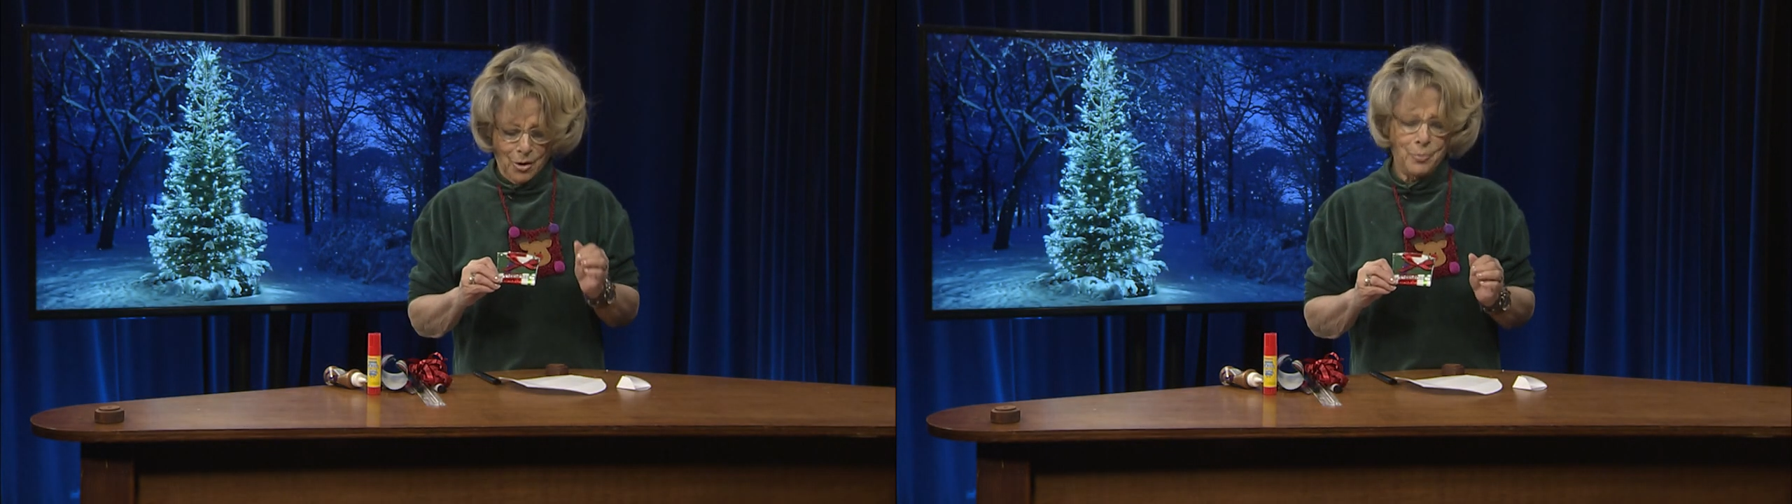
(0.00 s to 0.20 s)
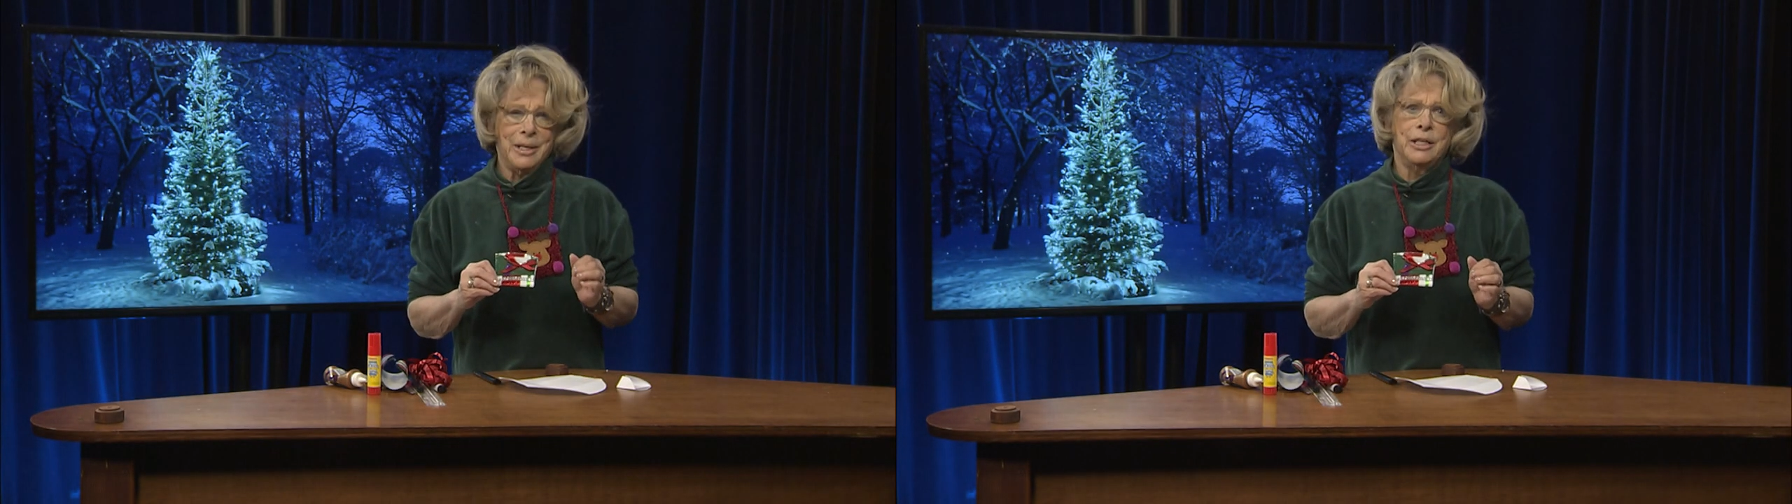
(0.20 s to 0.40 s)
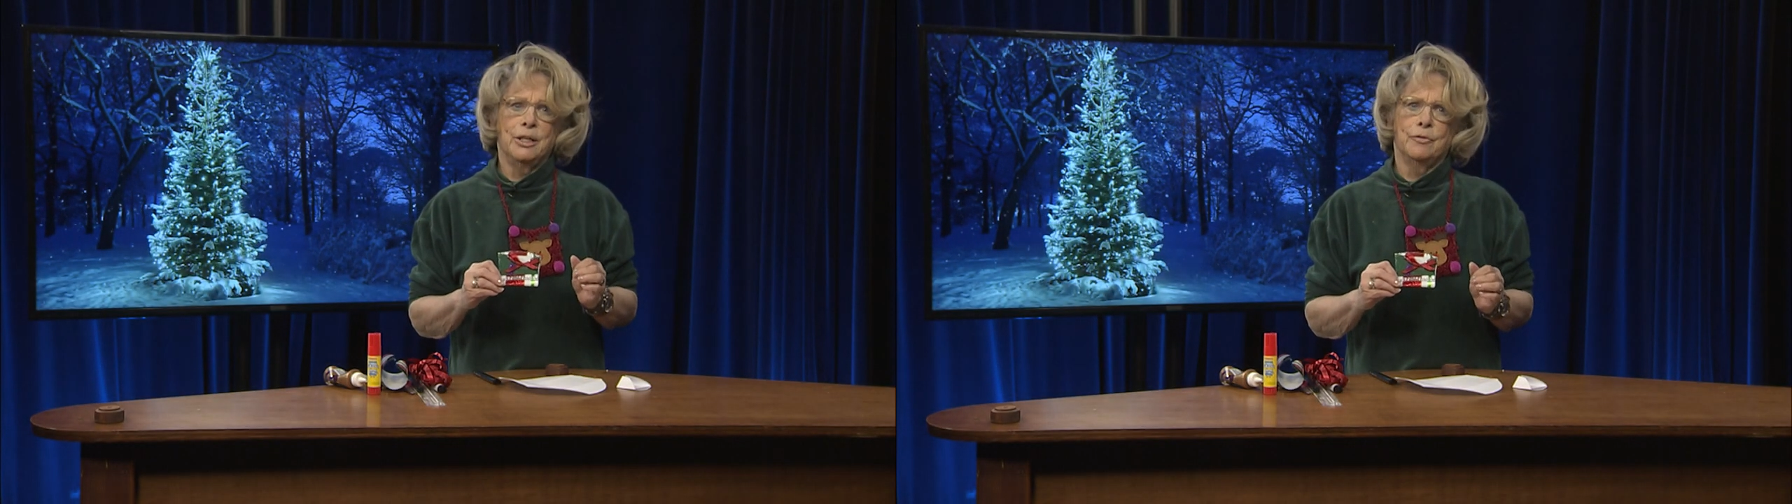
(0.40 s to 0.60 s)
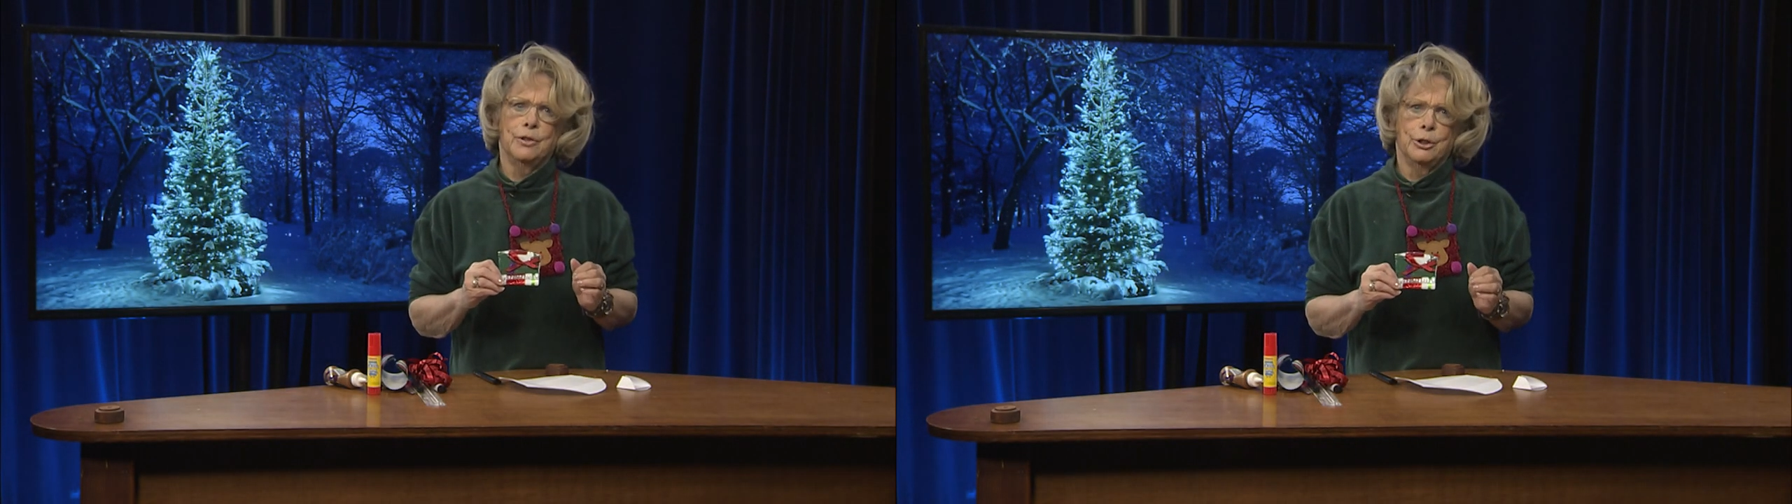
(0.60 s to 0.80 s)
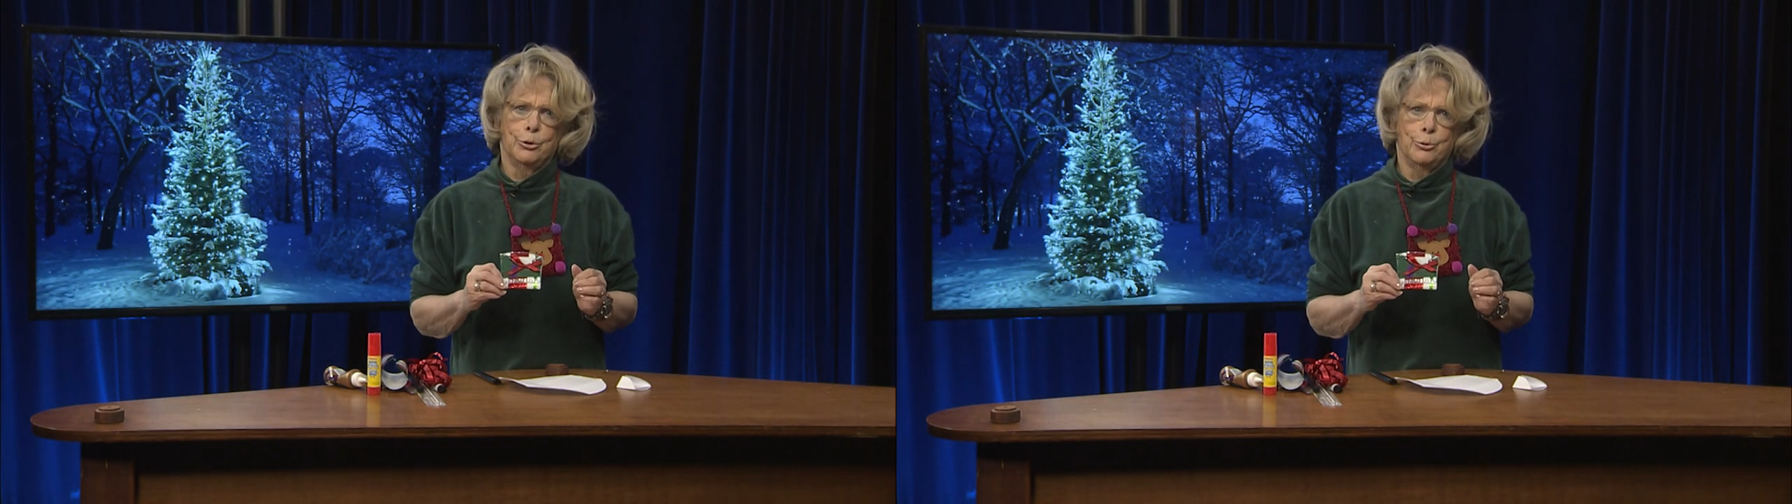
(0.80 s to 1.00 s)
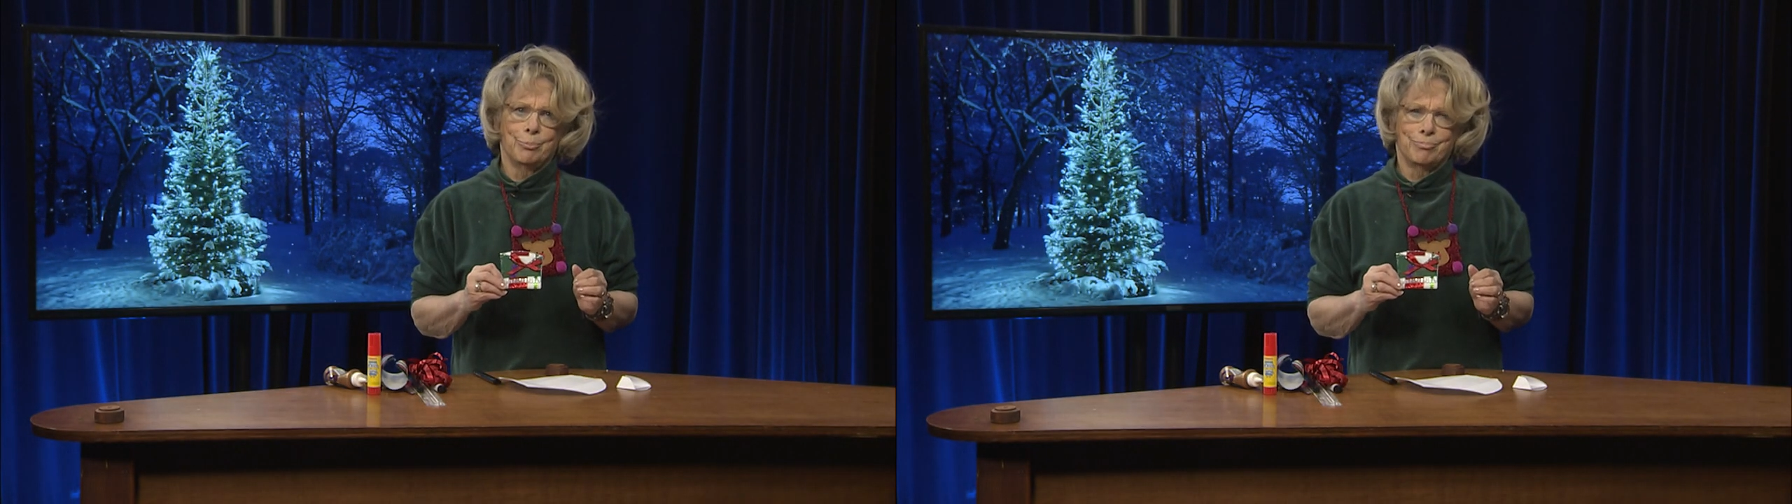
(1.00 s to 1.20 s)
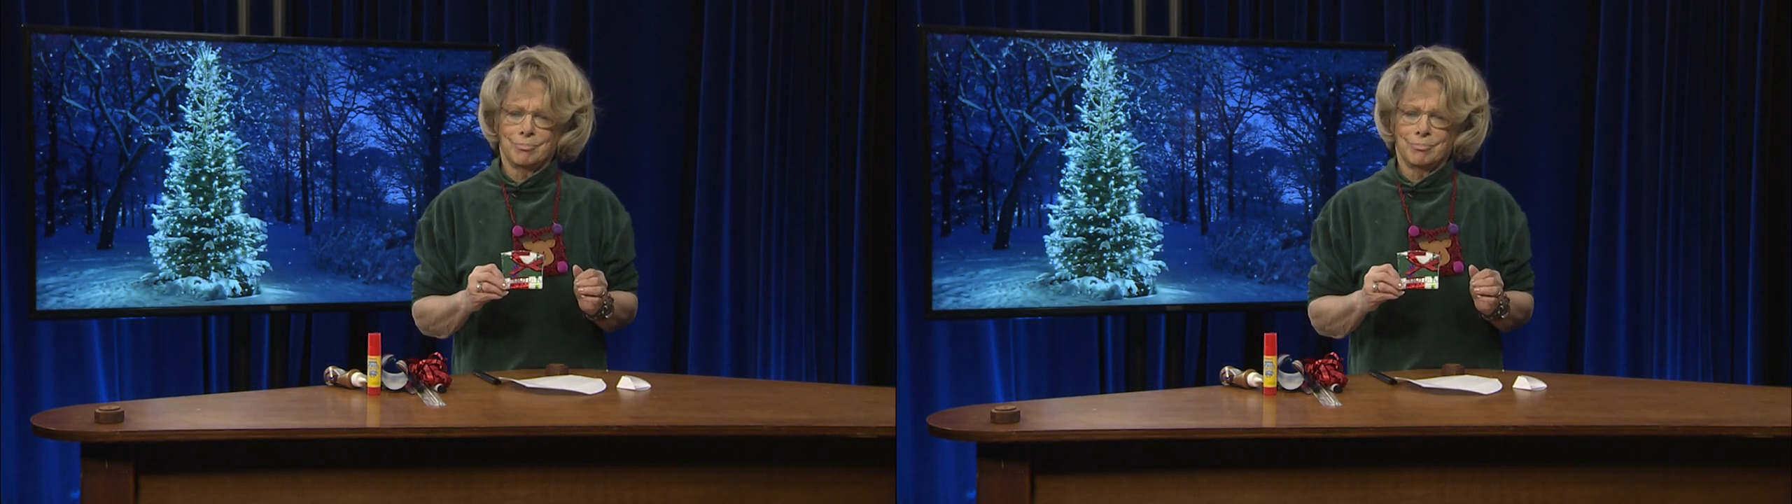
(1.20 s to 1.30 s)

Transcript: many of you